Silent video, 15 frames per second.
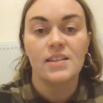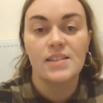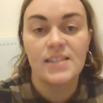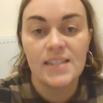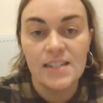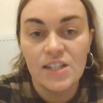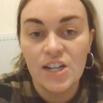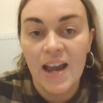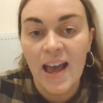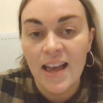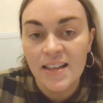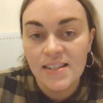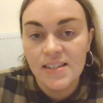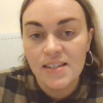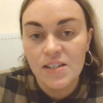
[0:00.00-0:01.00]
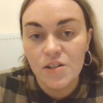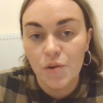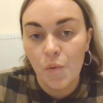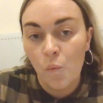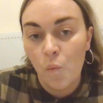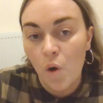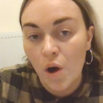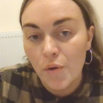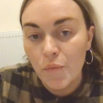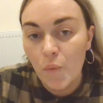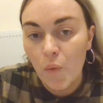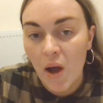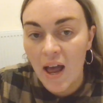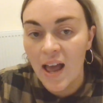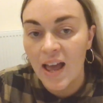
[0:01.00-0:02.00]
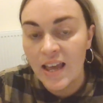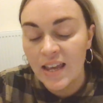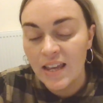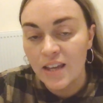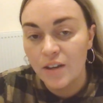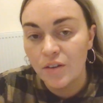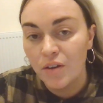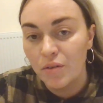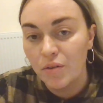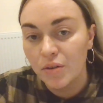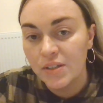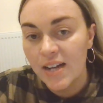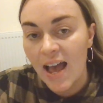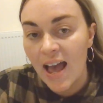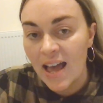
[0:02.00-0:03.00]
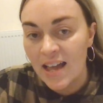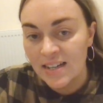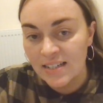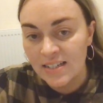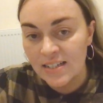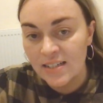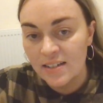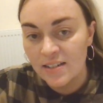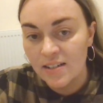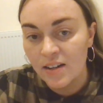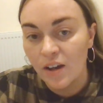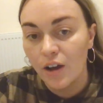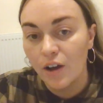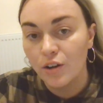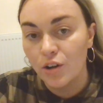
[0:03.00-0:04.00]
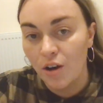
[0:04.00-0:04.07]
Suggest one way you could end a